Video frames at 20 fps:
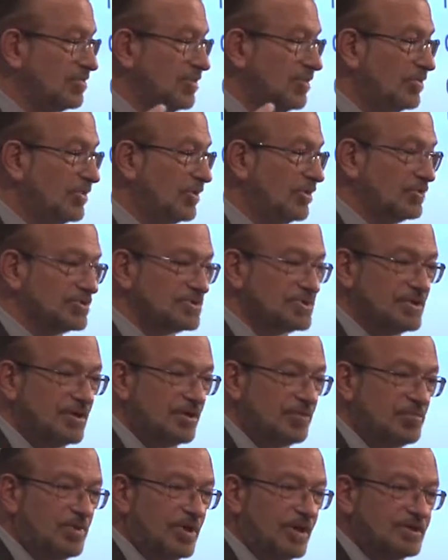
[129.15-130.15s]
people lost
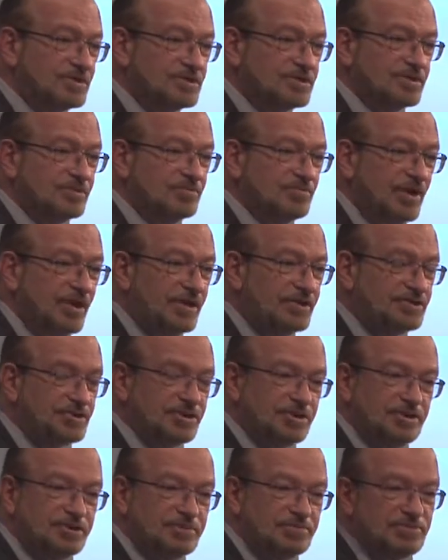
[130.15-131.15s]
their planes in
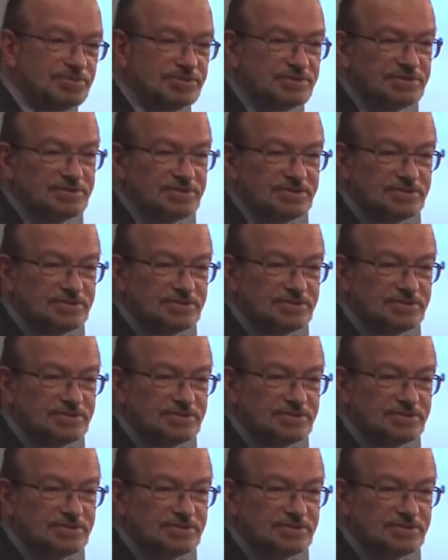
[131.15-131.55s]
Beijing, but